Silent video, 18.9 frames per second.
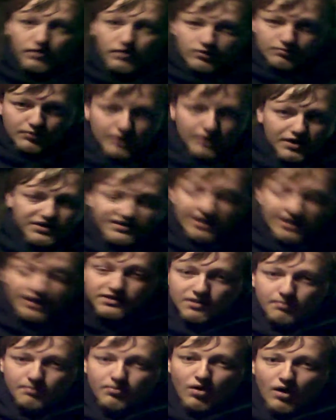because that's a
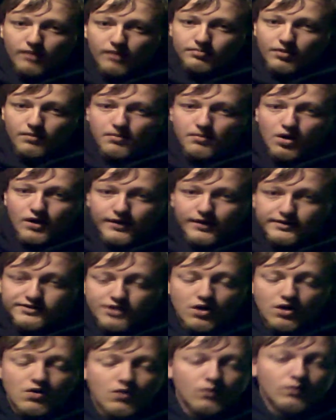problem on its
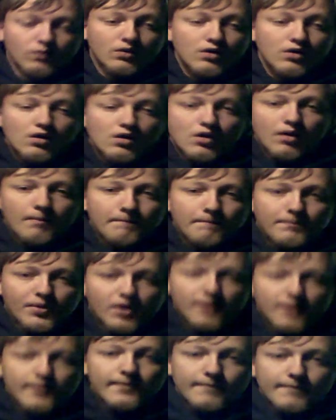own.
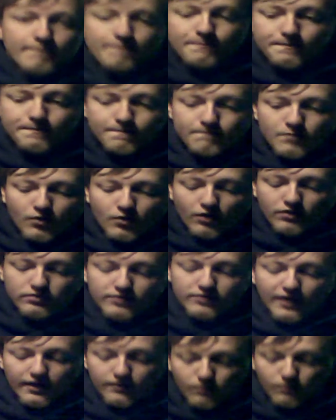But
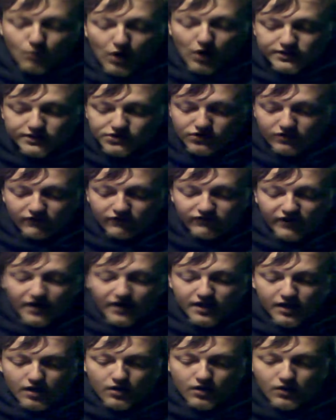they watch the
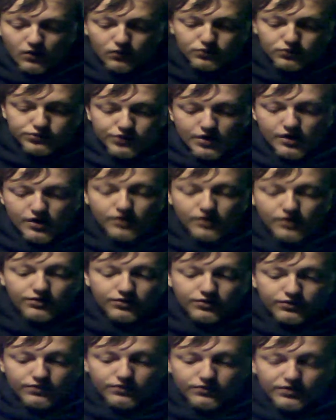videos and
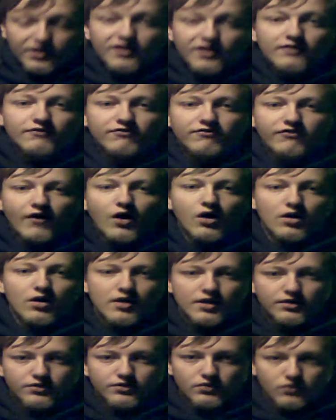convert
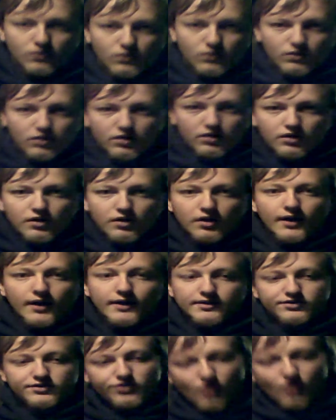into
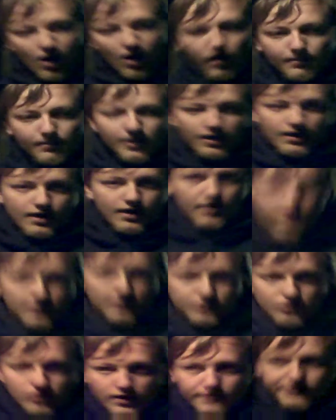Islamic, I guess
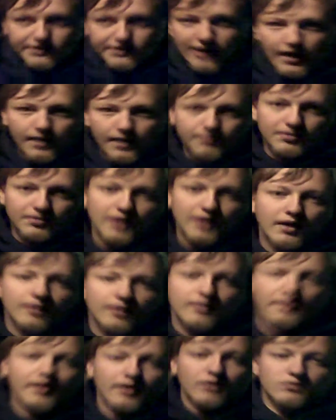you could say, but
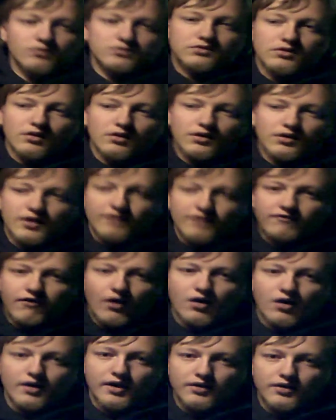they don't
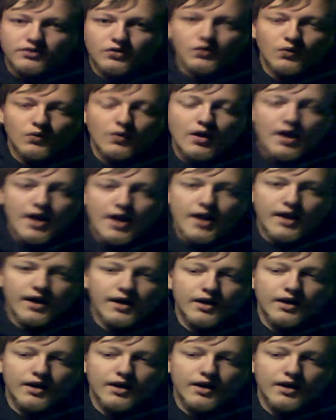convert into a